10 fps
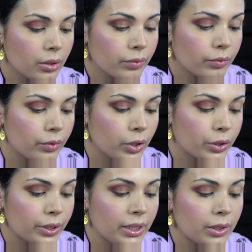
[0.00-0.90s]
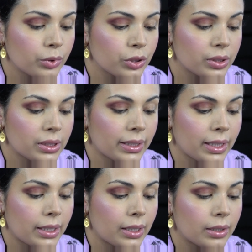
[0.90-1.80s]
Flirty, which is like
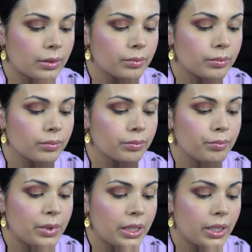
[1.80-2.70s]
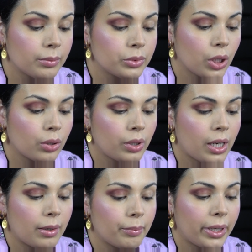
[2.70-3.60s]
that medium tone
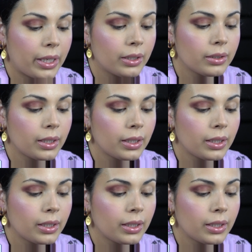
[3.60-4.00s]
hot pink